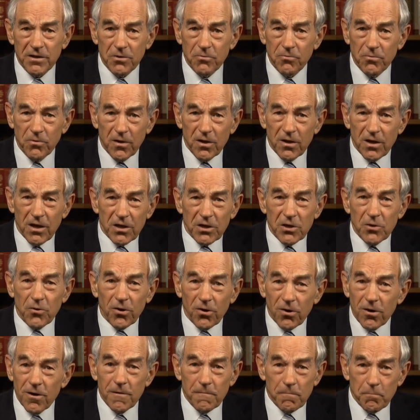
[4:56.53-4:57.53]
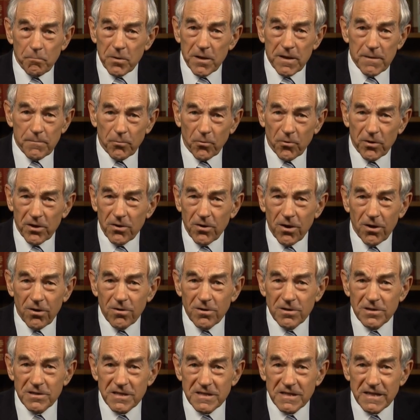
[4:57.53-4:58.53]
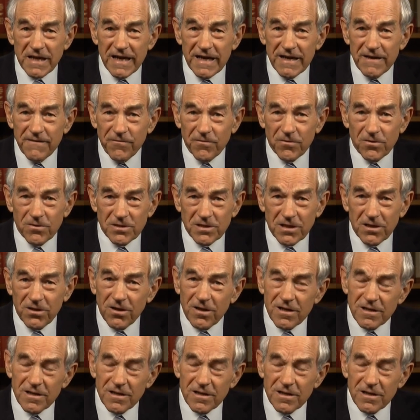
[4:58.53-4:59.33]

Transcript: You hurt people, you hurt savers,